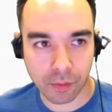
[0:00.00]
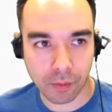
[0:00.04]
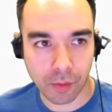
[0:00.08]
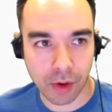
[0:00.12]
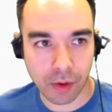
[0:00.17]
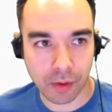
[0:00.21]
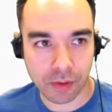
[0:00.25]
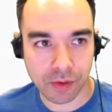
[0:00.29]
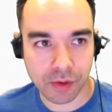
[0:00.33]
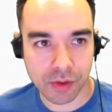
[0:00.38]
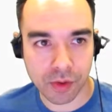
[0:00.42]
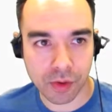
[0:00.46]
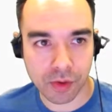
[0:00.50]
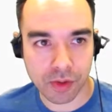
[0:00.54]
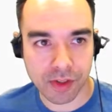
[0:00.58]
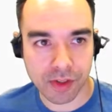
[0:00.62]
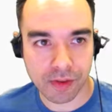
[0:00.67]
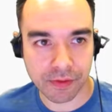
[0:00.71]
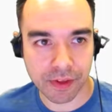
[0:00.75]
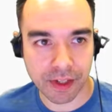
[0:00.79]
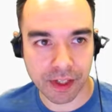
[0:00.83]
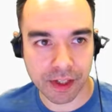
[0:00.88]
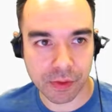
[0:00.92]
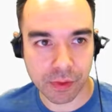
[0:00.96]
what sorts of
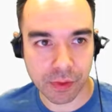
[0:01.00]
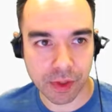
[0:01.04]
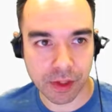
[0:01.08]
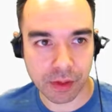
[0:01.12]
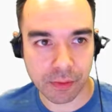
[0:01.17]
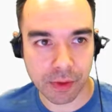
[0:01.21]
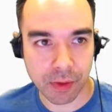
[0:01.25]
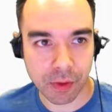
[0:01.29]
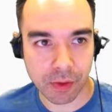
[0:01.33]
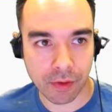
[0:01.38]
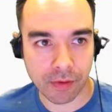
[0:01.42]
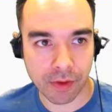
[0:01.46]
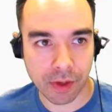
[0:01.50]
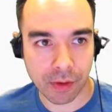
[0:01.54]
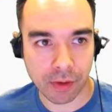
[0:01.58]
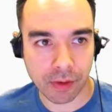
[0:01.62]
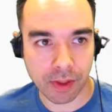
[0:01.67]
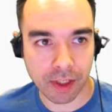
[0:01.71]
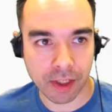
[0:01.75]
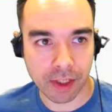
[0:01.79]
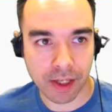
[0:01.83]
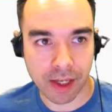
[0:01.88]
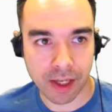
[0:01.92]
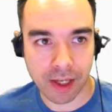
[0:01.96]
things we could be reviewing
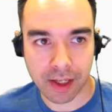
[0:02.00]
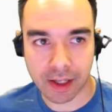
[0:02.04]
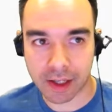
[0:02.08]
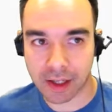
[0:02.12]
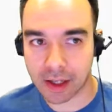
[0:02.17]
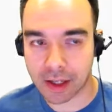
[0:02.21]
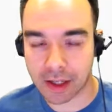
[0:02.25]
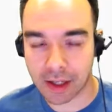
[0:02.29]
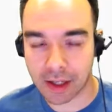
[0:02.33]
today.